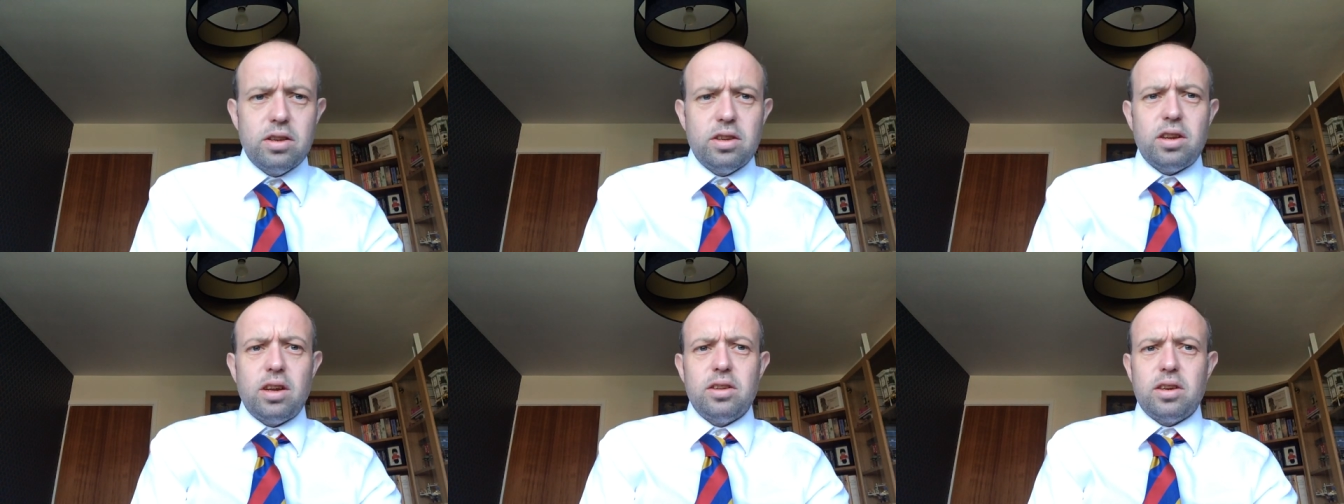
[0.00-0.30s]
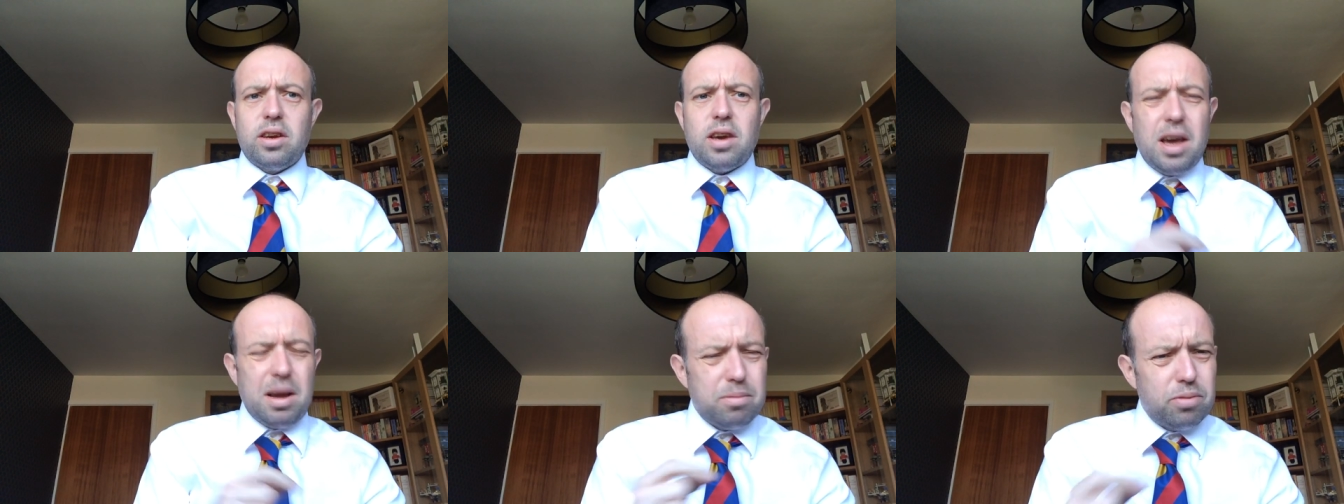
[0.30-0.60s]
start
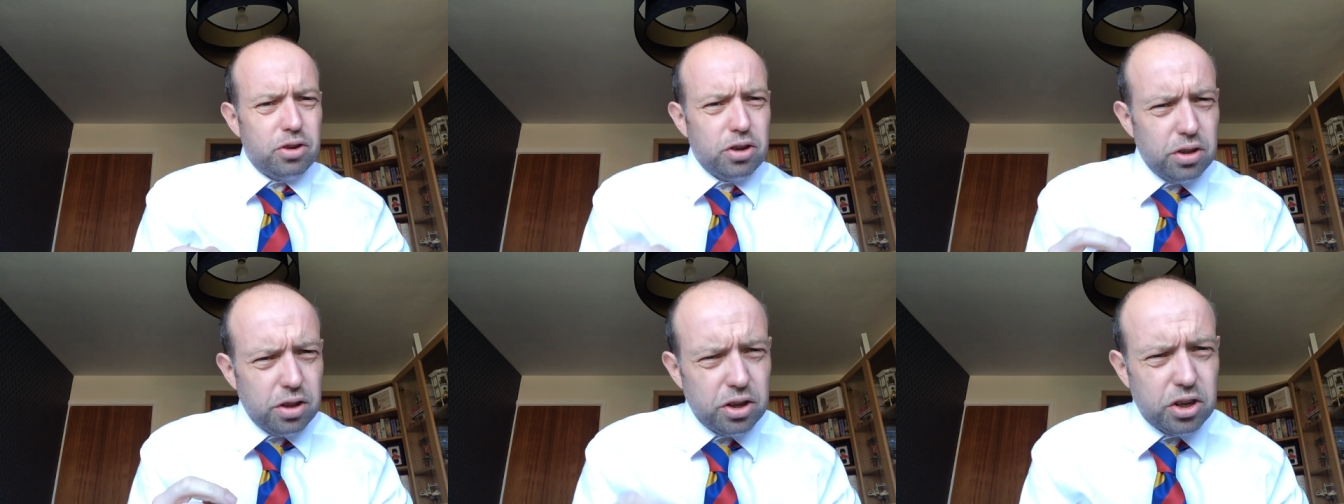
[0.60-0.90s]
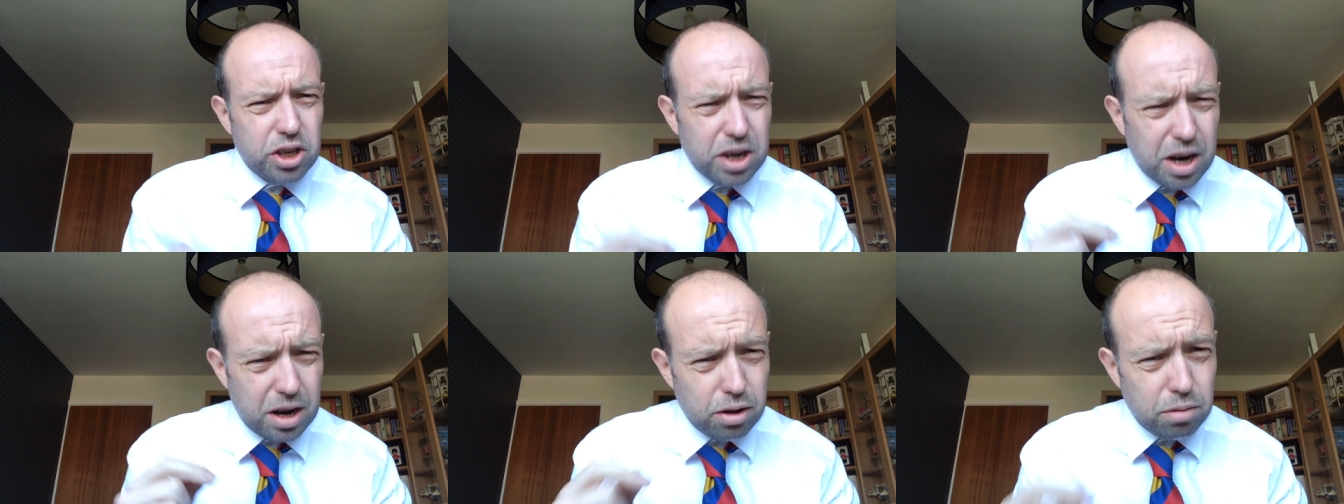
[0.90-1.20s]
to capture the
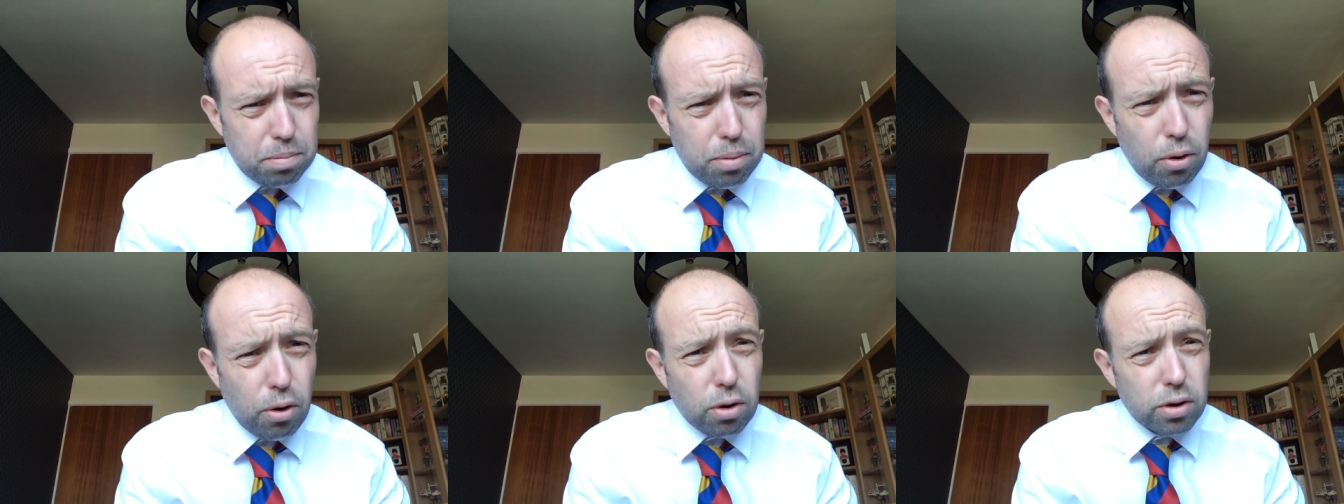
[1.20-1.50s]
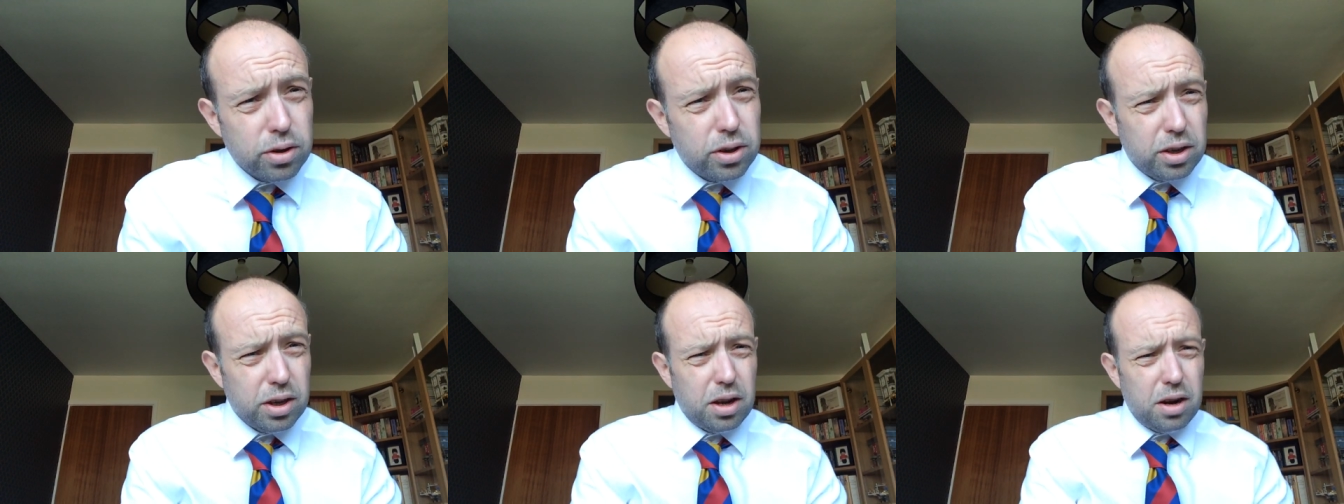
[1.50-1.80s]
Channel ports,